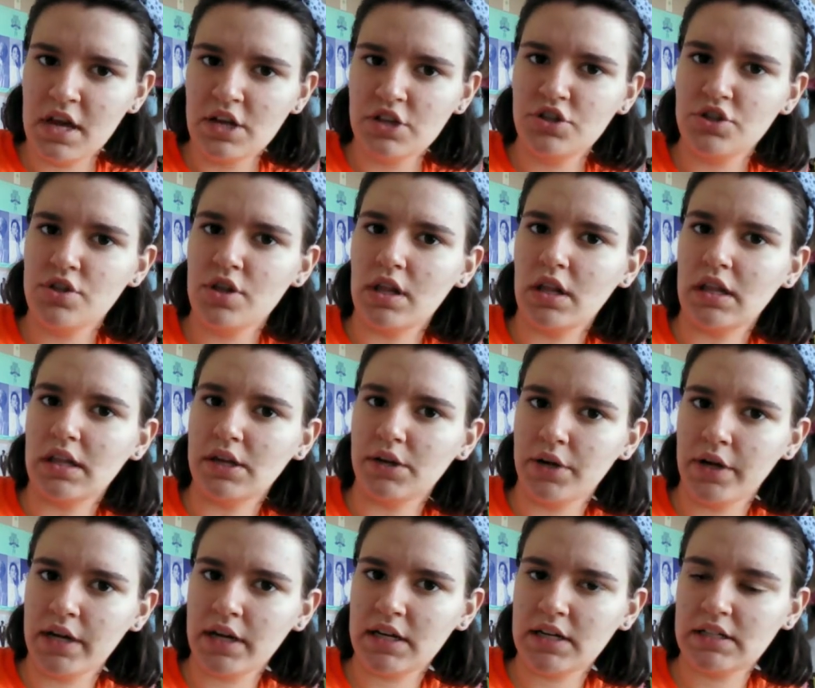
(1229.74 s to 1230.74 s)
to the
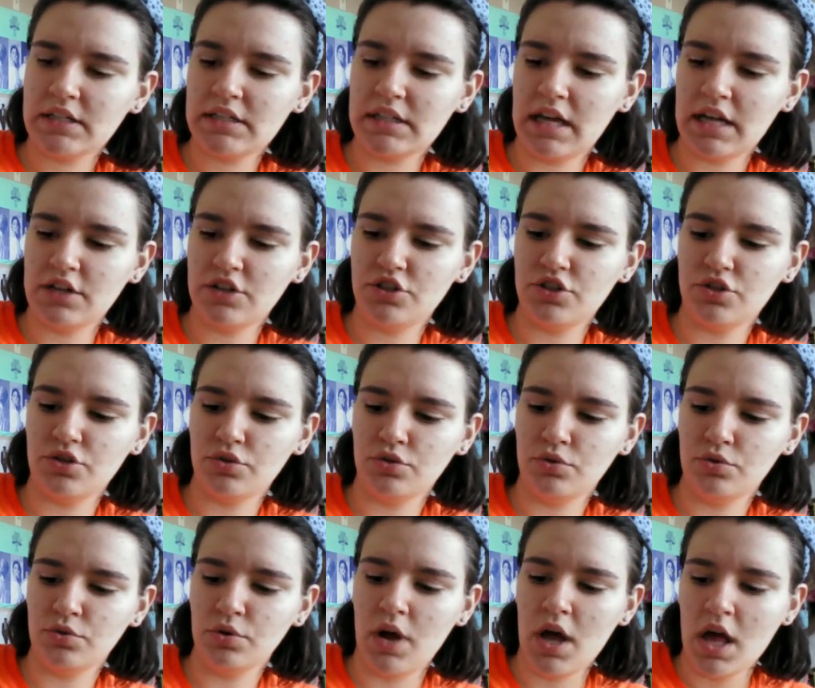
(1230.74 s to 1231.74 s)
lyrics and
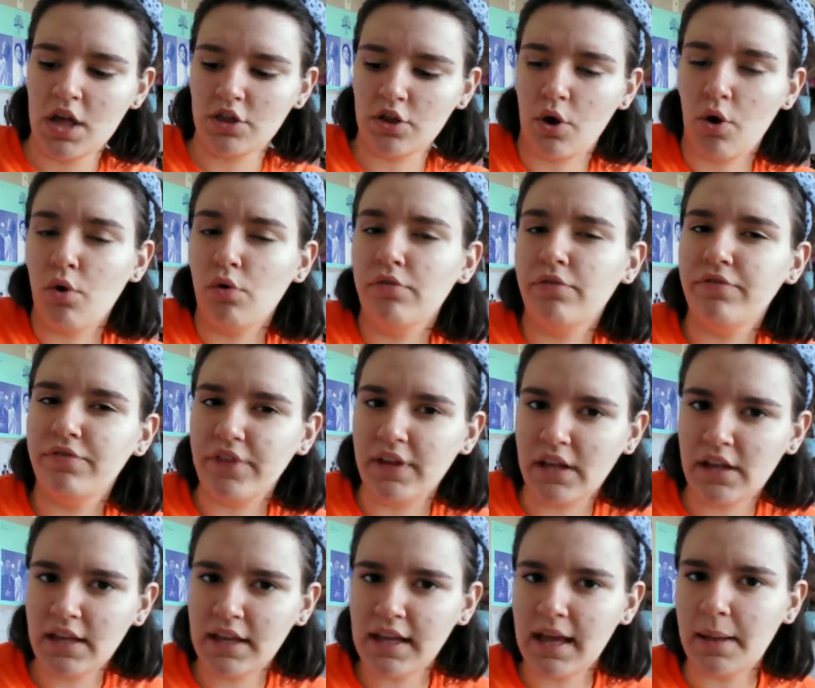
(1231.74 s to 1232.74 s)
to the whole
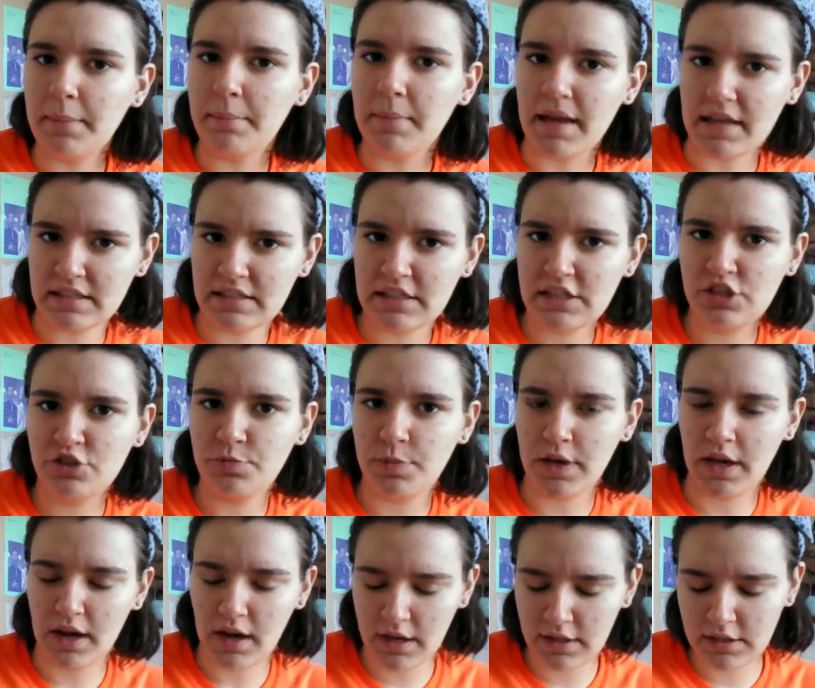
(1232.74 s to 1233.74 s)
feeling and message
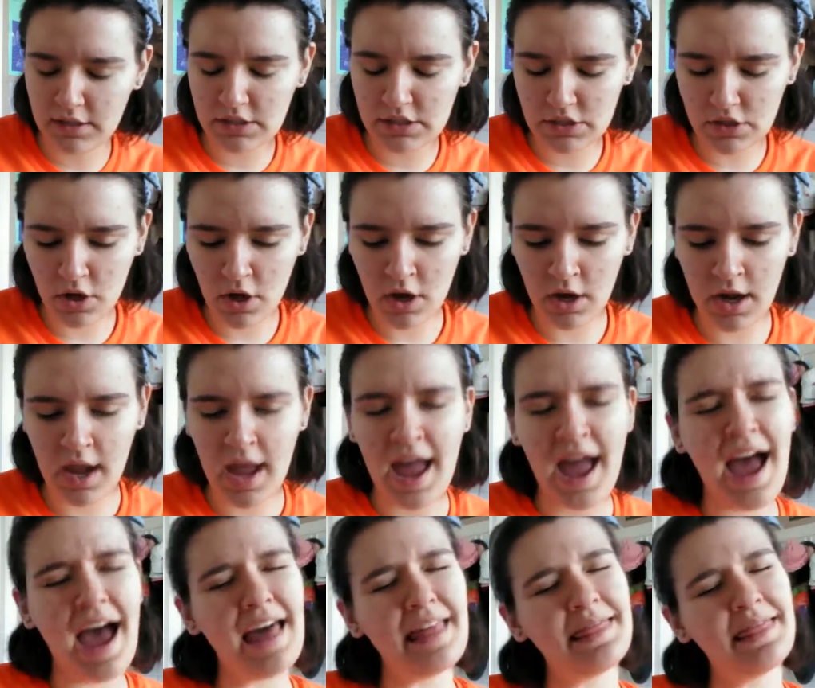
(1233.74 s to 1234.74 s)
behind the song.
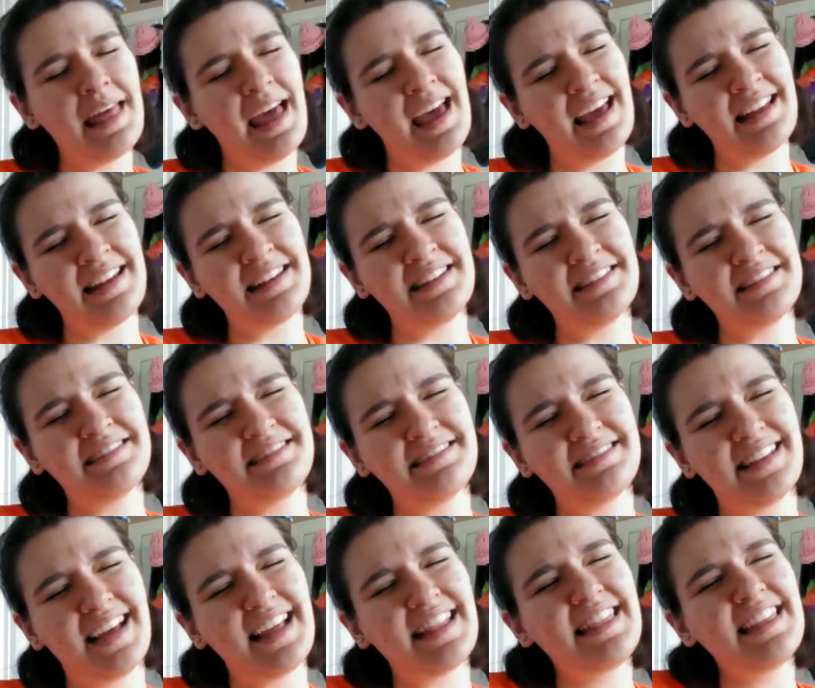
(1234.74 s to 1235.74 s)
And then
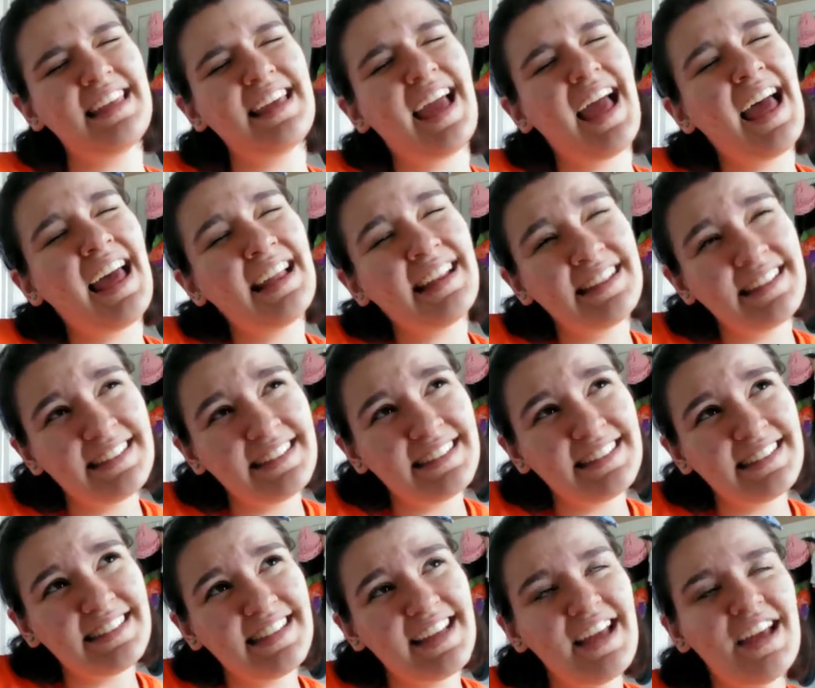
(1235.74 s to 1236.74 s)
at the
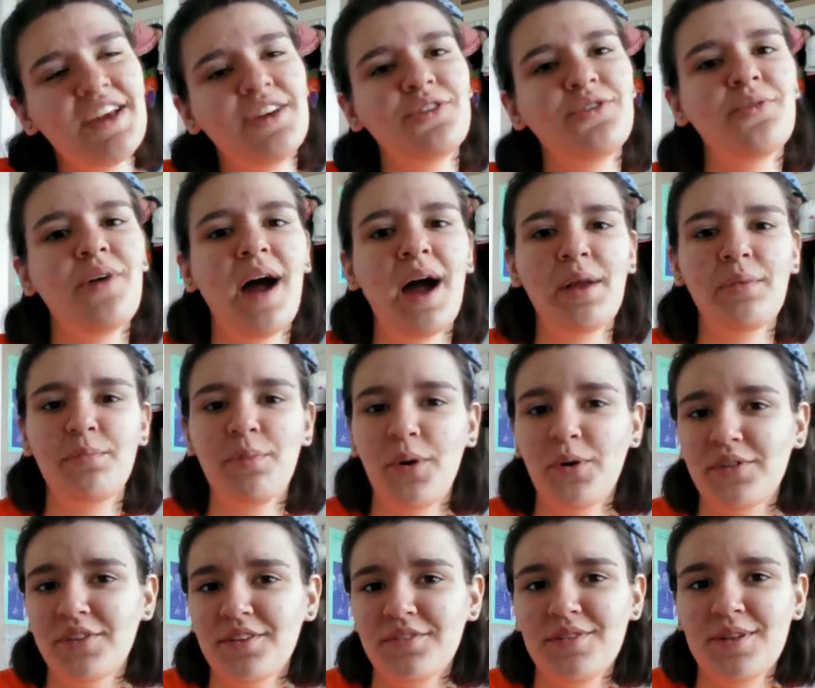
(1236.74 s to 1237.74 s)
end, you had
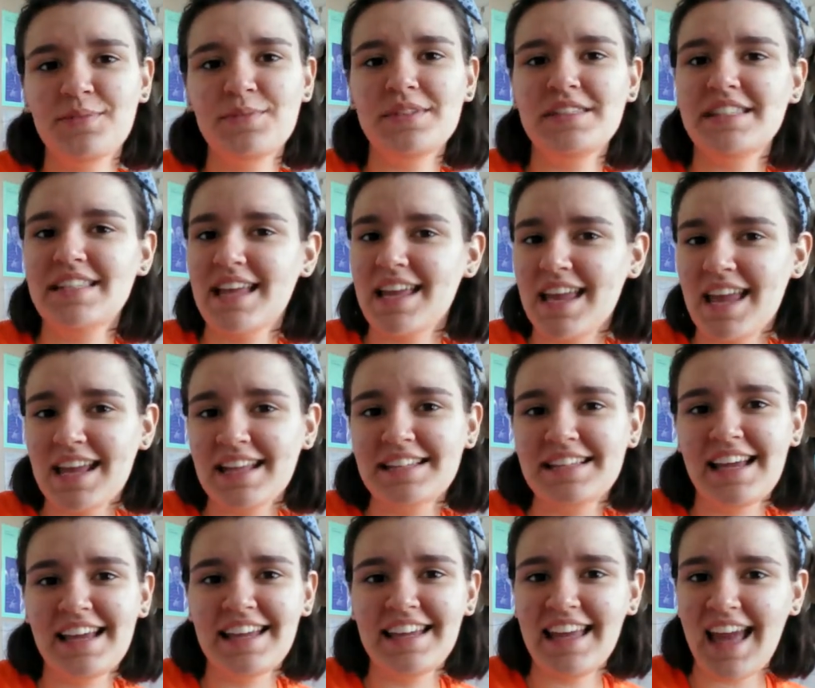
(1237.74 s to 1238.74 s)
both of them singing
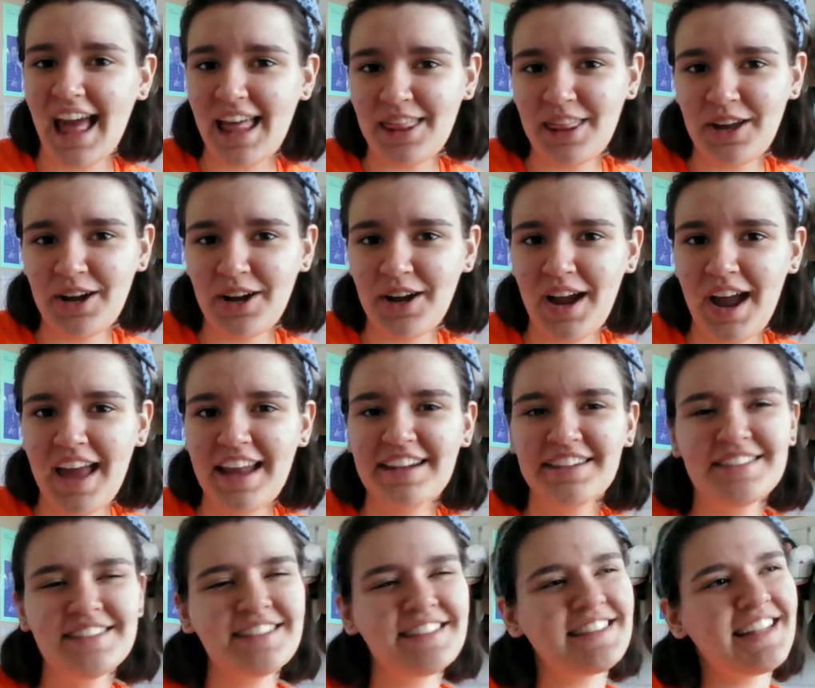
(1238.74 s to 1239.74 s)
together, and
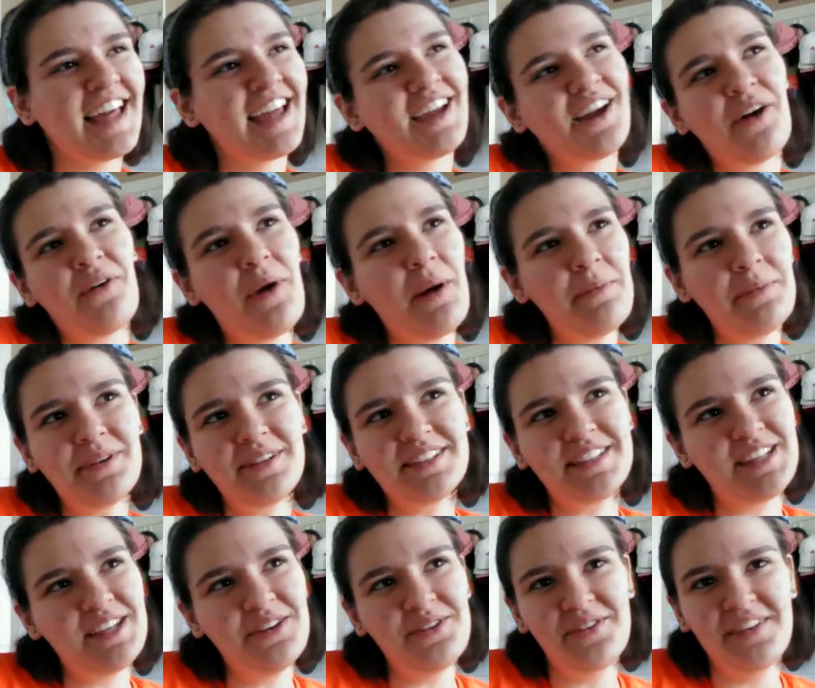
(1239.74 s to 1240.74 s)
I was just like, what more
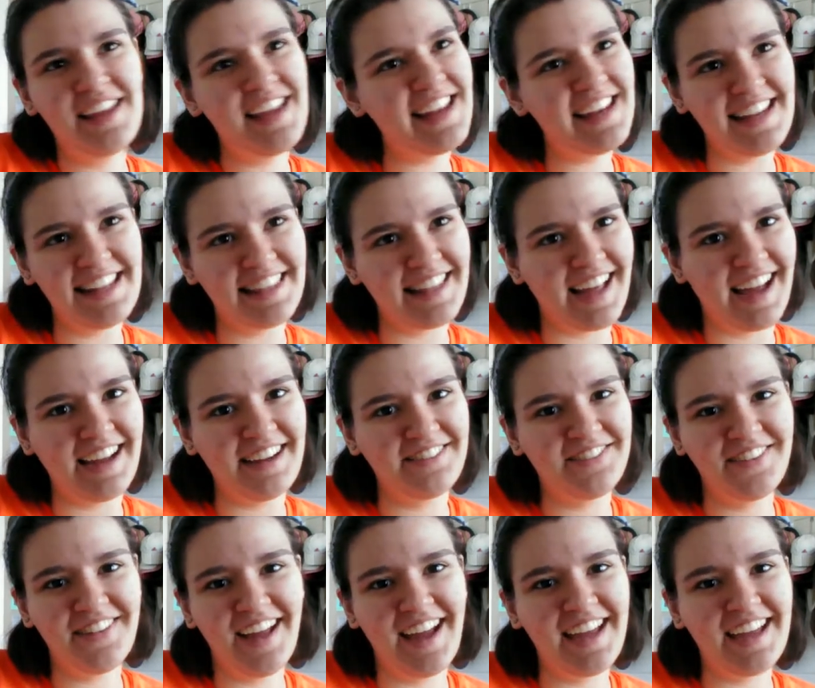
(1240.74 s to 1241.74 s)
do you need in
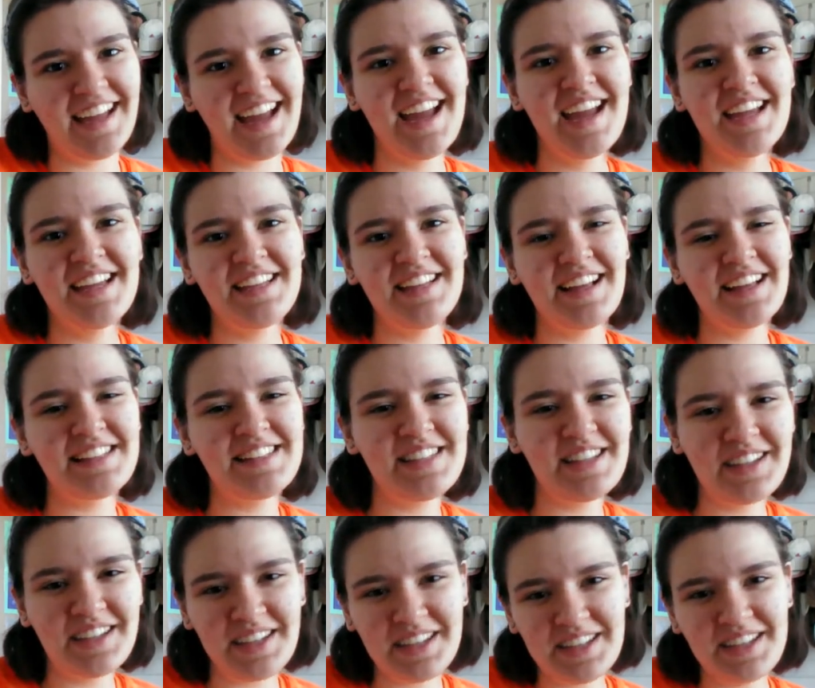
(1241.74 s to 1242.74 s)
life? Like,
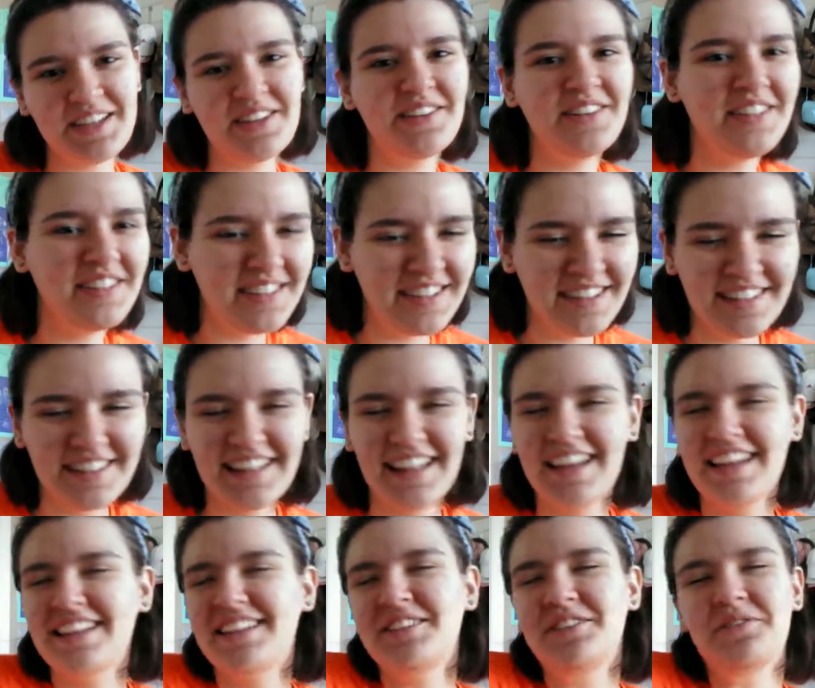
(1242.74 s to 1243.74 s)
Yesung and Kyohyun,
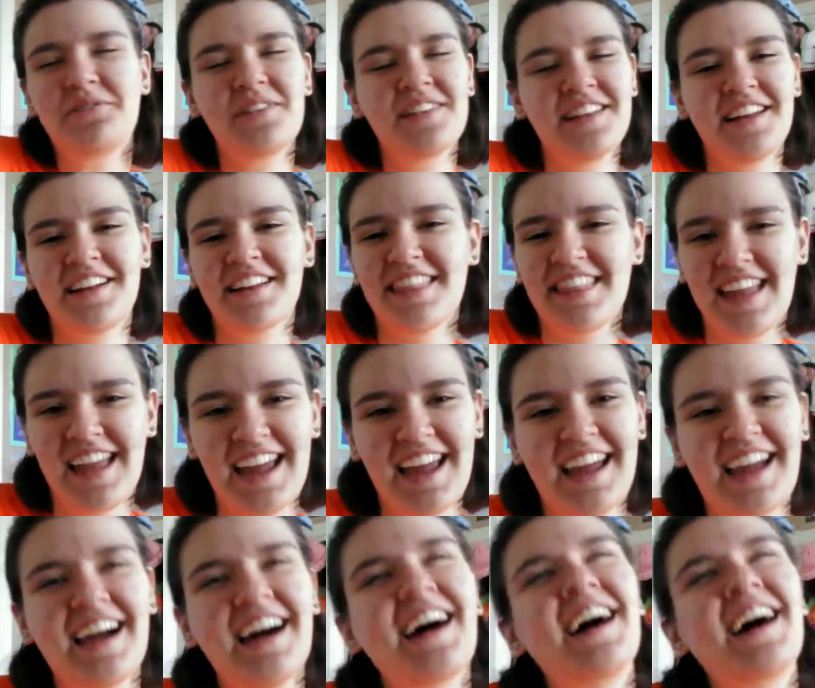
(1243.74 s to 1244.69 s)
like, doing their thing.